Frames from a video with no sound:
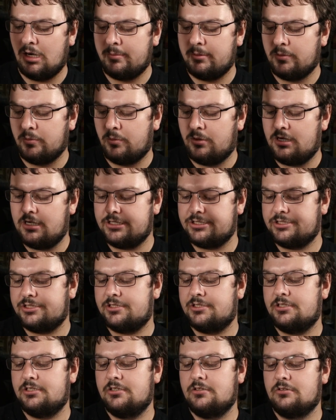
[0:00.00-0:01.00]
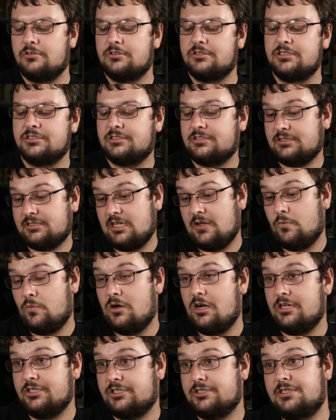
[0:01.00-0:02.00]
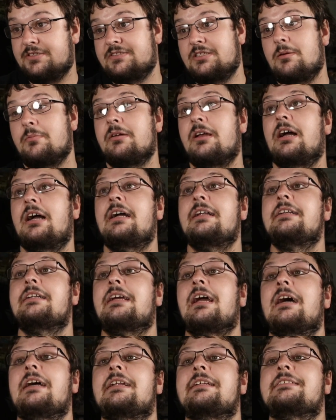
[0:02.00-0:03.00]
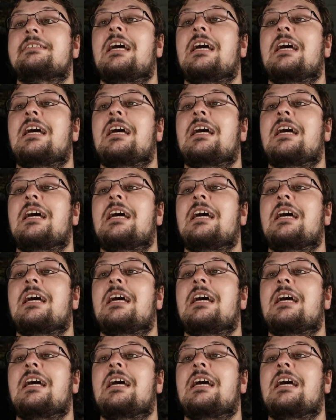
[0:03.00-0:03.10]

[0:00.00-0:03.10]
washer or just a washer of some kind to kind of stop